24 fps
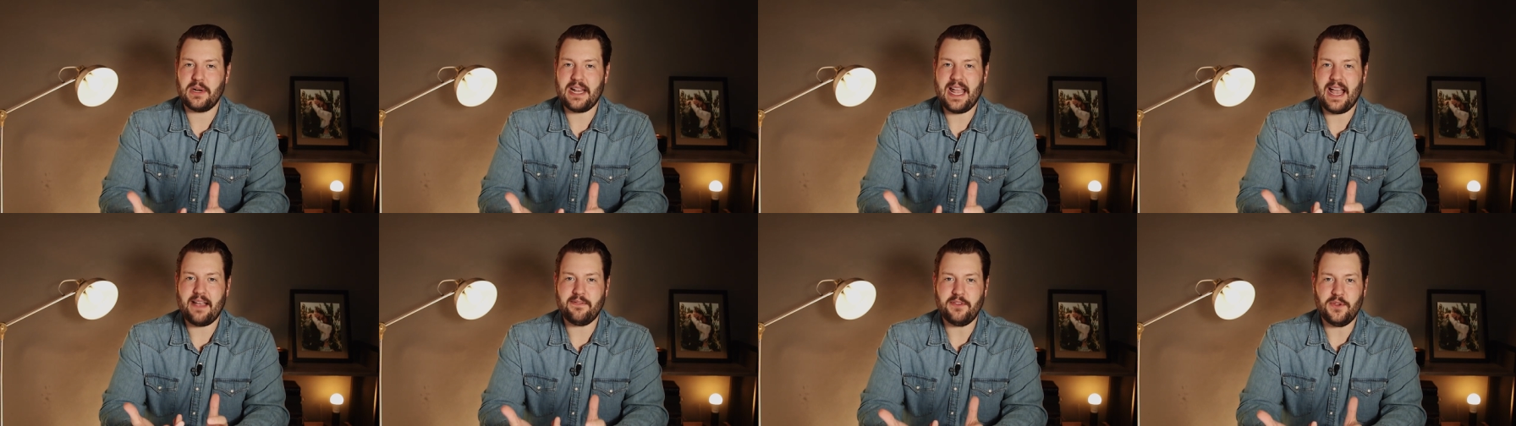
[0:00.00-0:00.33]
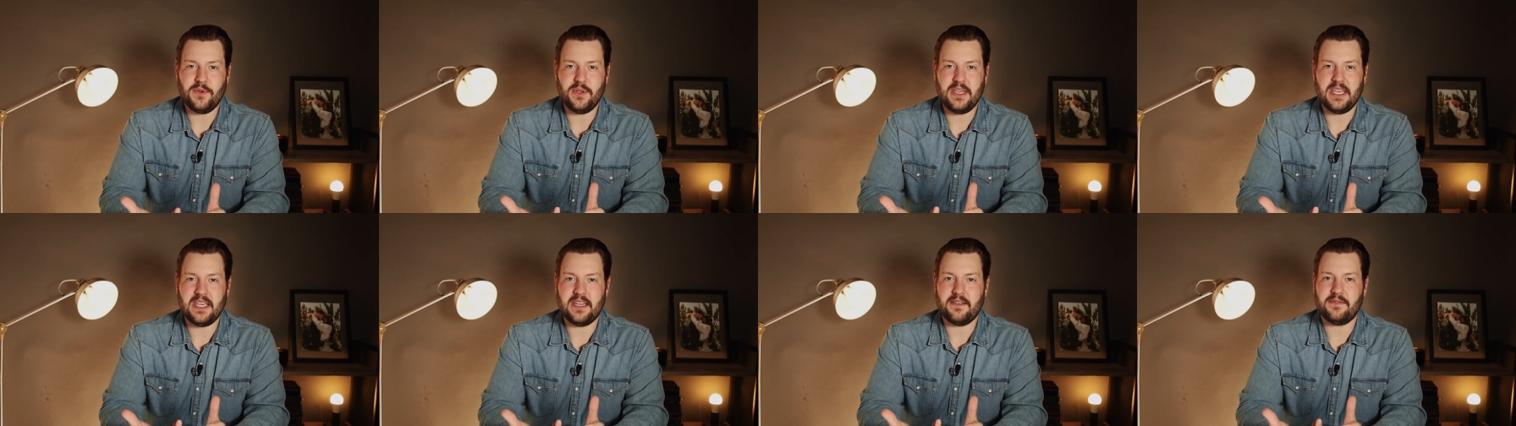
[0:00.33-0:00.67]
would have
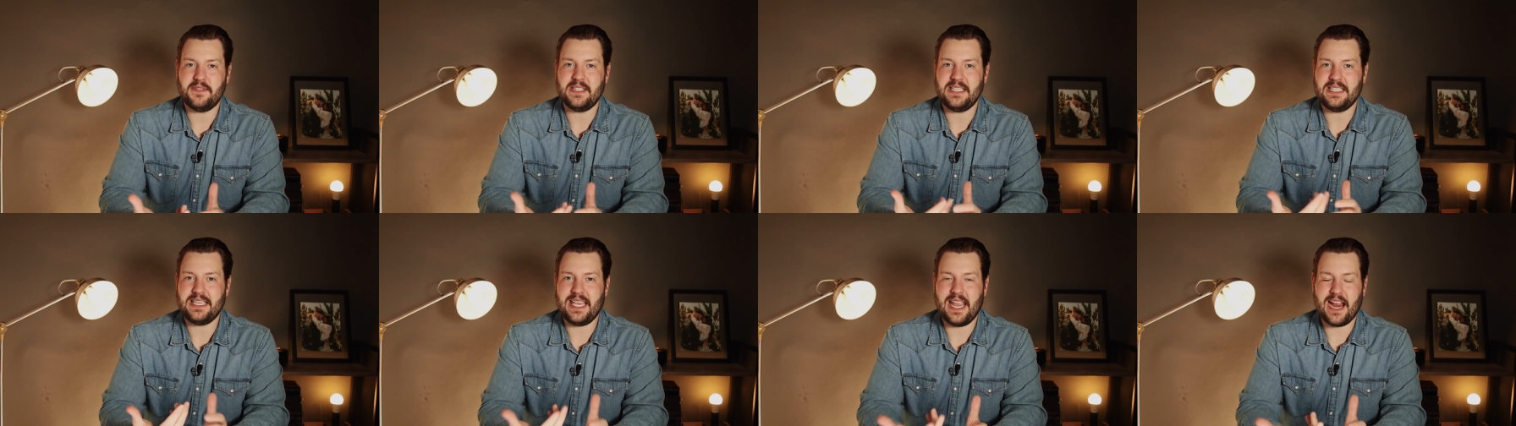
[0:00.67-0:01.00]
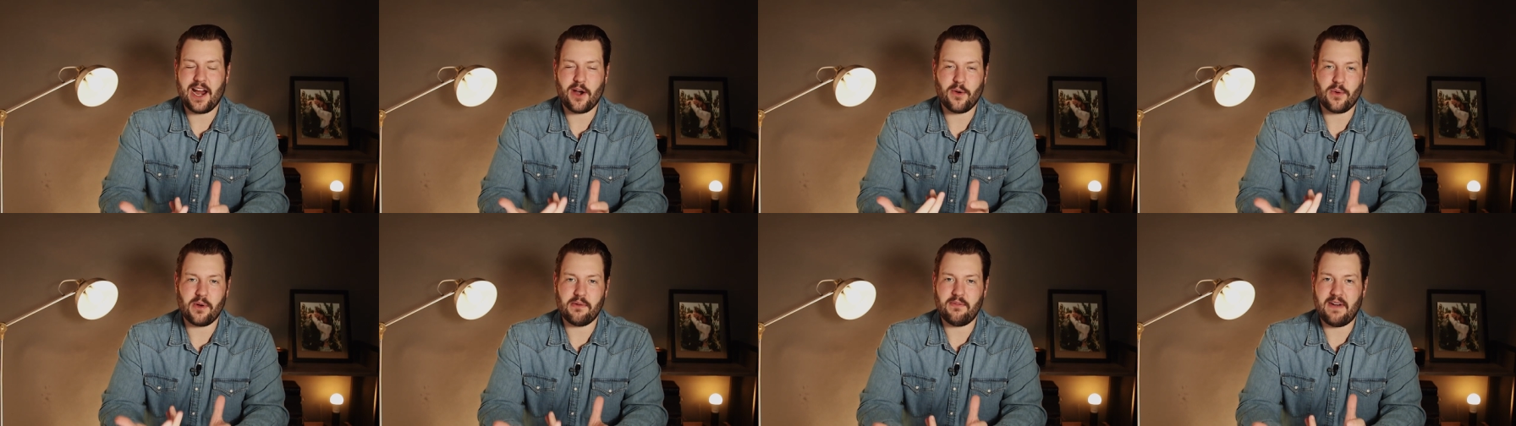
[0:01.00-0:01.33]
you give to
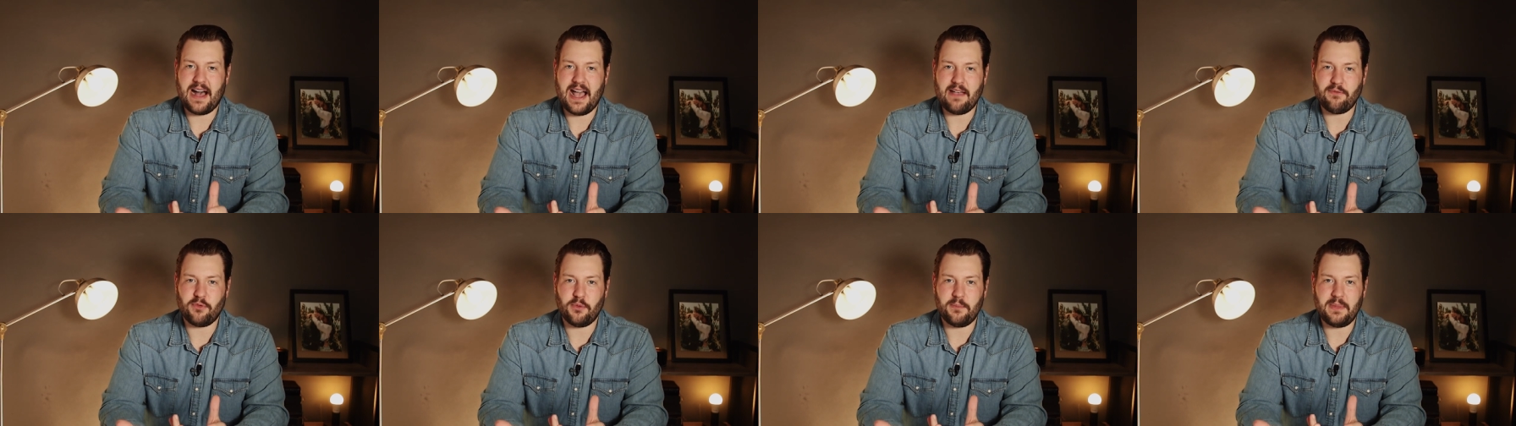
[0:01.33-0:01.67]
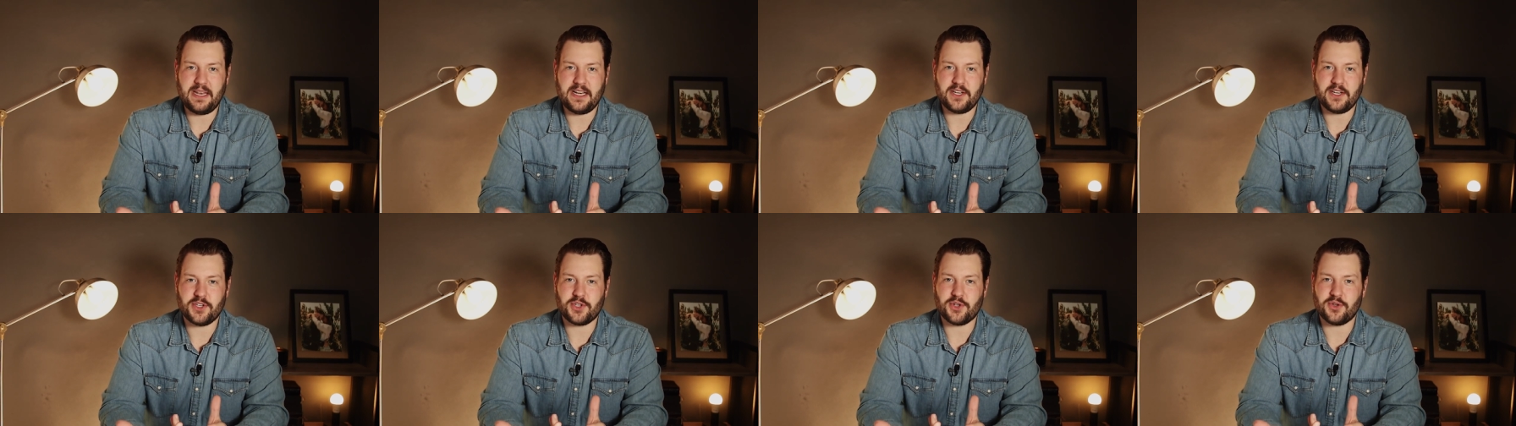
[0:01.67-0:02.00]
Carry Revival
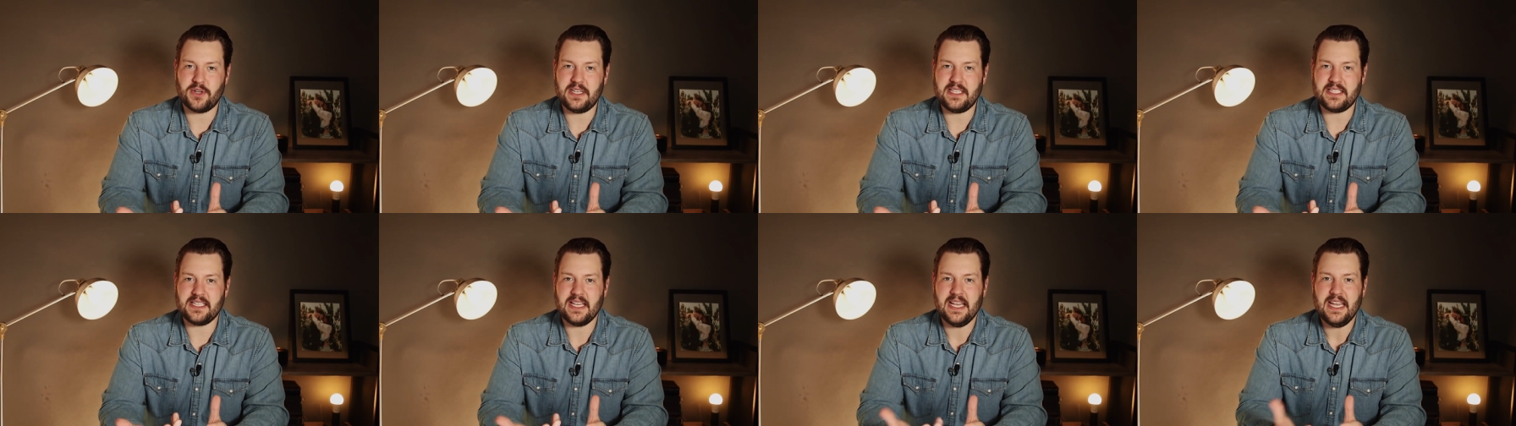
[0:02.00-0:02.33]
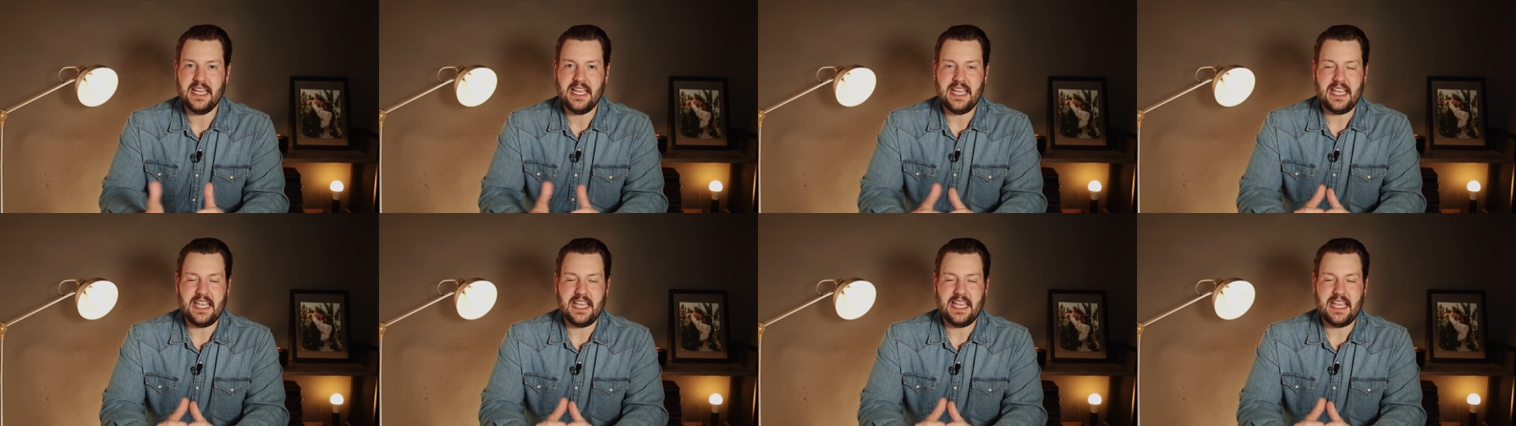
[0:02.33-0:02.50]
Ministries.